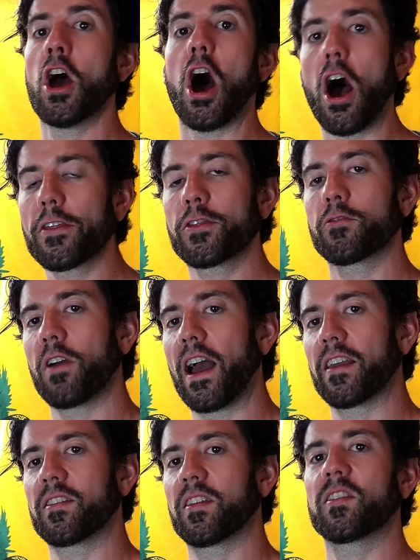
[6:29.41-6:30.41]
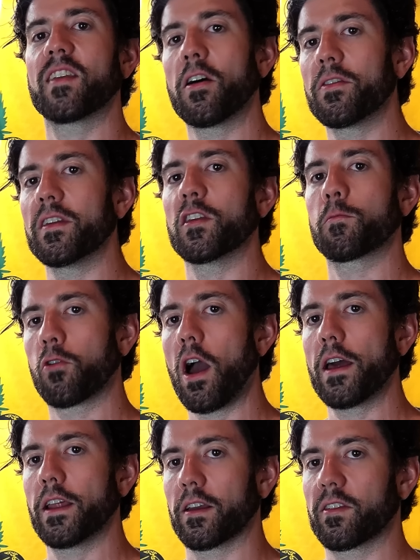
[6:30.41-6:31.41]
authorized to sell these
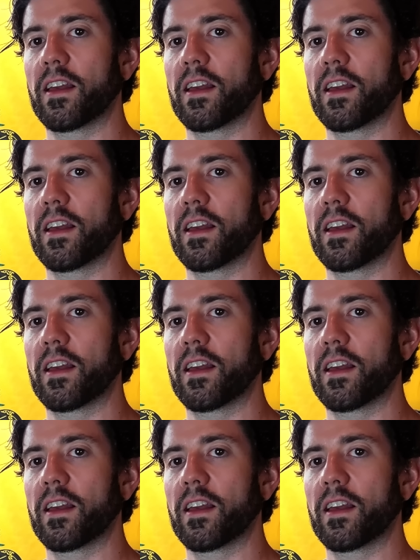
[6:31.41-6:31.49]
products.